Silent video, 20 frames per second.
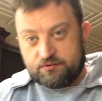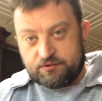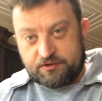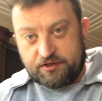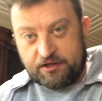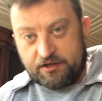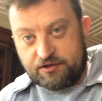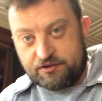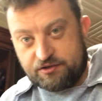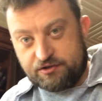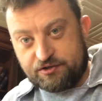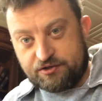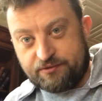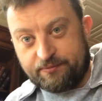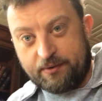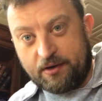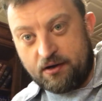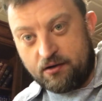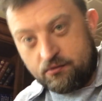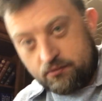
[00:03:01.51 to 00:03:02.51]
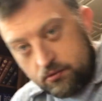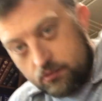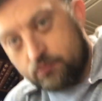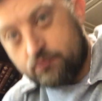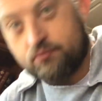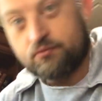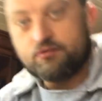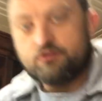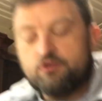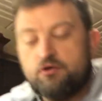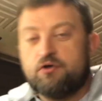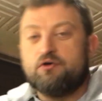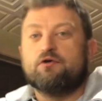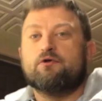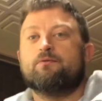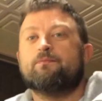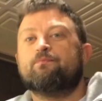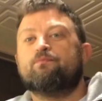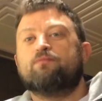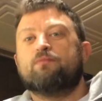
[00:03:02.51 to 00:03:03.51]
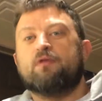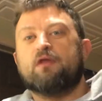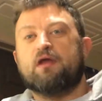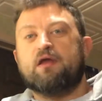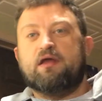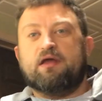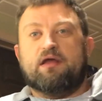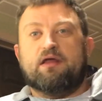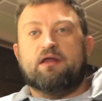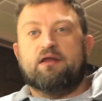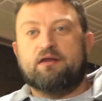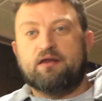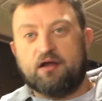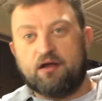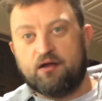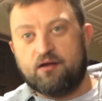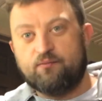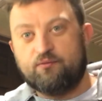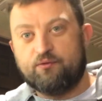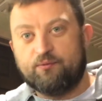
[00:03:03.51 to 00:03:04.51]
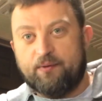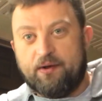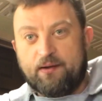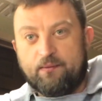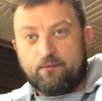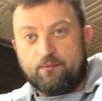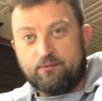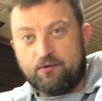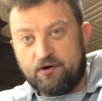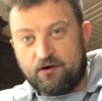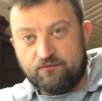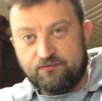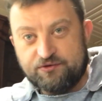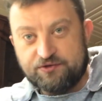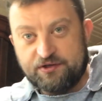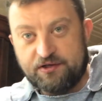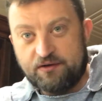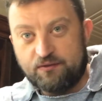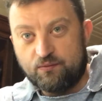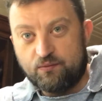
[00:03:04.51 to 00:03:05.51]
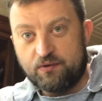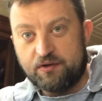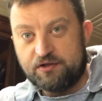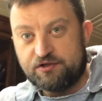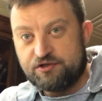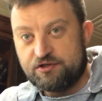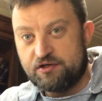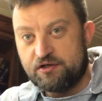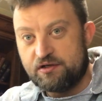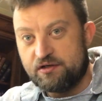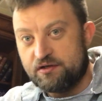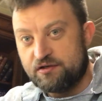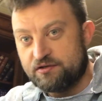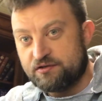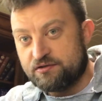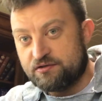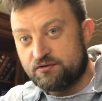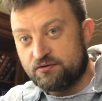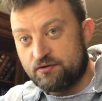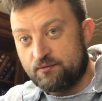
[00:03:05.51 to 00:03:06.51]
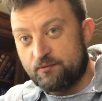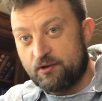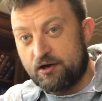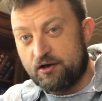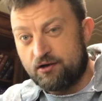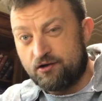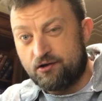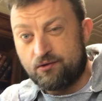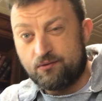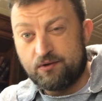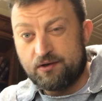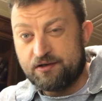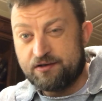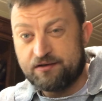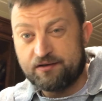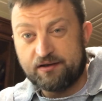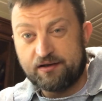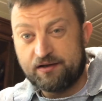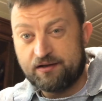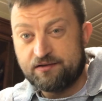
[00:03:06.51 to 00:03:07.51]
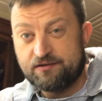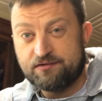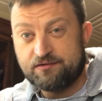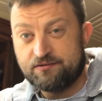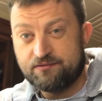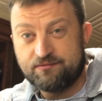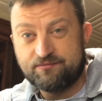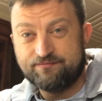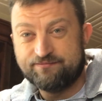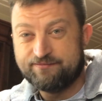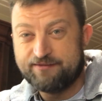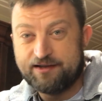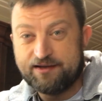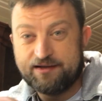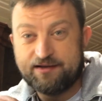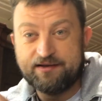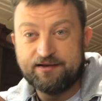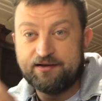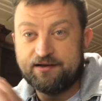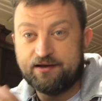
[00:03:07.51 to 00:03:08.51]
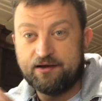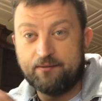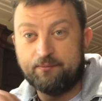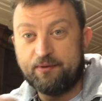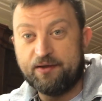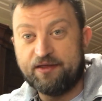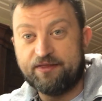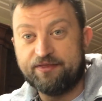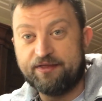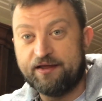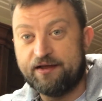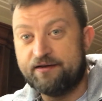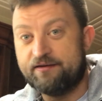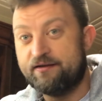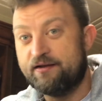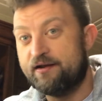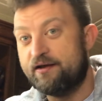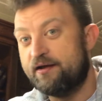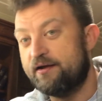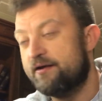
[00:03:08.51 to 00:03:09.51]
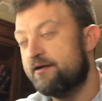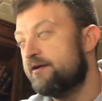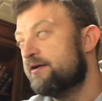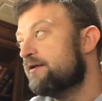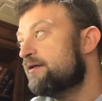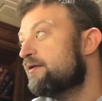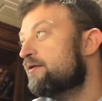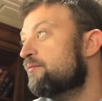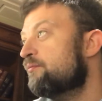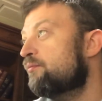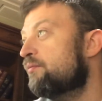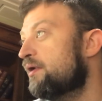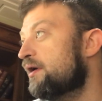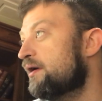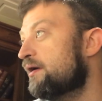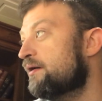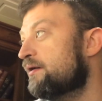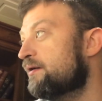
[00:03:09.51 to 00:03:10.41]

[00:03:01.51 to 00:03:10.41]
teaches about end times Bible prophecy, which is, I'm not going to go into like a big thing today, but